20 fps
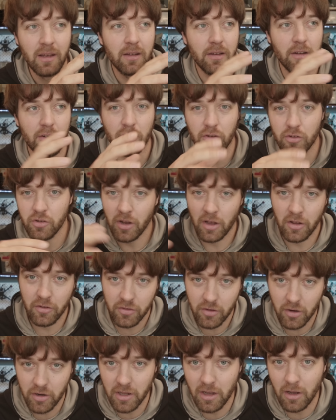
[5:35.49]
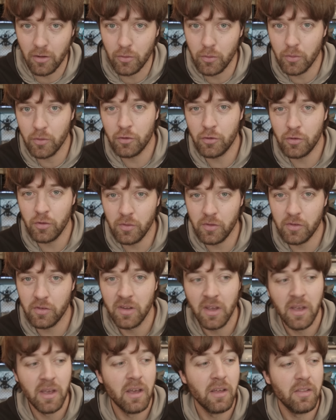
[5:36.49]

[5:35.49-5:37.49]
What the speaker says: They're just starting out doing shoots.